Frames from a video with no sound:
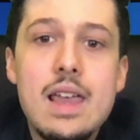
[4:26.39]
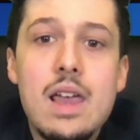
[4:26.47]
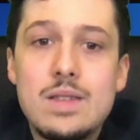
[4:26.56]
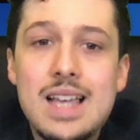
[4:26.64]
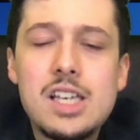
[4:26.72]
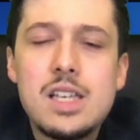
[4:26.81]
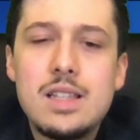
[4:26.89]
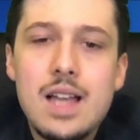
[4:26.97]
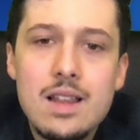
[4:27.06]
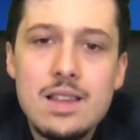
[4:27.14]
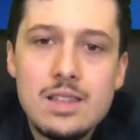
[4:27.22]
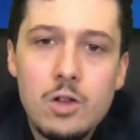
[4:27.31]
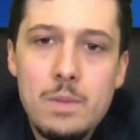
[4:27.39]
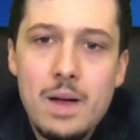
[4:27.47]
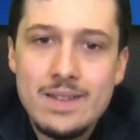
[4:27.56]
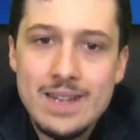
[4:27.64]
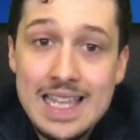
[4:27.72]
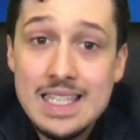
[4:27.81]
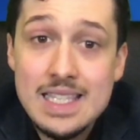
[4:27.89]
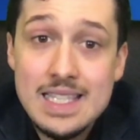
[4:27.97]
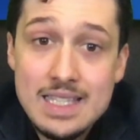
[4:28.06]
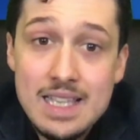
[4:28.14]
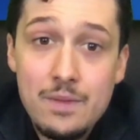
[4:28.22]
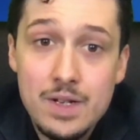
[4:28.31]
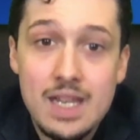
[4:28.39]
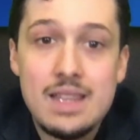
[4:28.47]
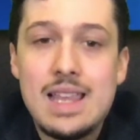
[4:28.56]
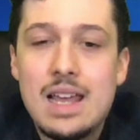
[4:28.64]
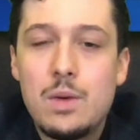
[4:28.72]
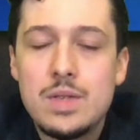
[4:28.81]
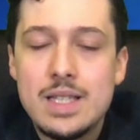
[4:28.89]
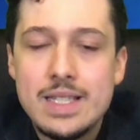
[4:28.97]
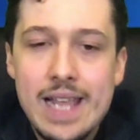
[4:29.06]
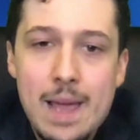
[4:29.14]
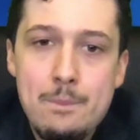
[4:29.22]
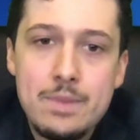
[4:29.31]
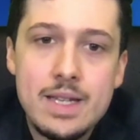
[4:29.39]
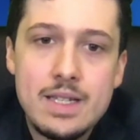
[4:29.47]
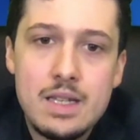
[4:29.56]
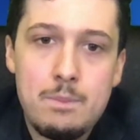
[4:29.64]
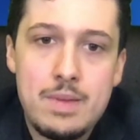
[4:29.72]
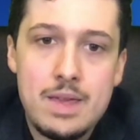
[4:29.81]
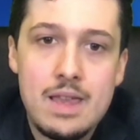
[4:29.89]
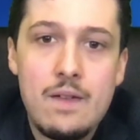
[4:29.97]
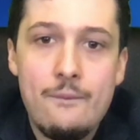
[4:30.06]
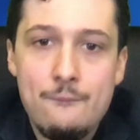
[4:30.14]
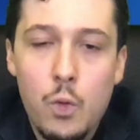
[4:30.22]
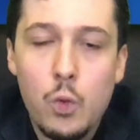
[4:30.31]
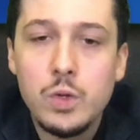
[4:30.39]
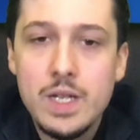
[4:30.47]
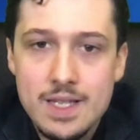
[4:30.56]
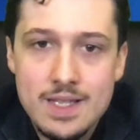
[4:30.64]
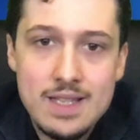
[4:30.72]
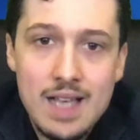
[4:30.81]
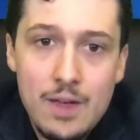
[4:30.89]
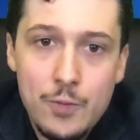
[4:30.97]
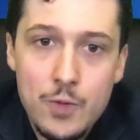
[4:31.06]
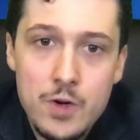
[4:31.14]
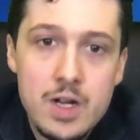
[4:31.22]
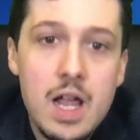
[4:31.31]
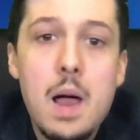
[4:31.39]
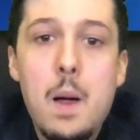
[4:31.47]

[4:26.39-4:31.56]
was actually not until about 1970 that it was attempted to be fully deciphered